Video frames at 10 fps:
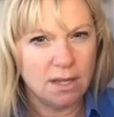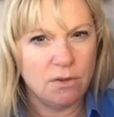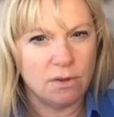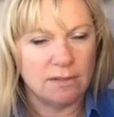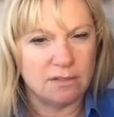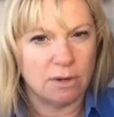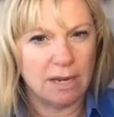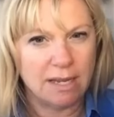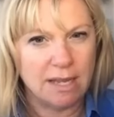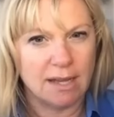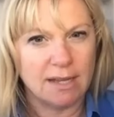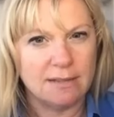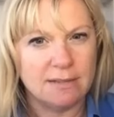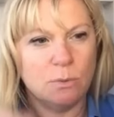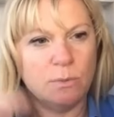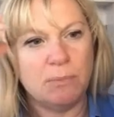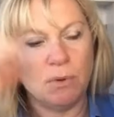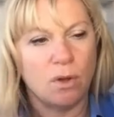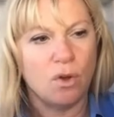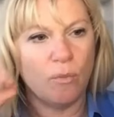you can store it in guides so people can go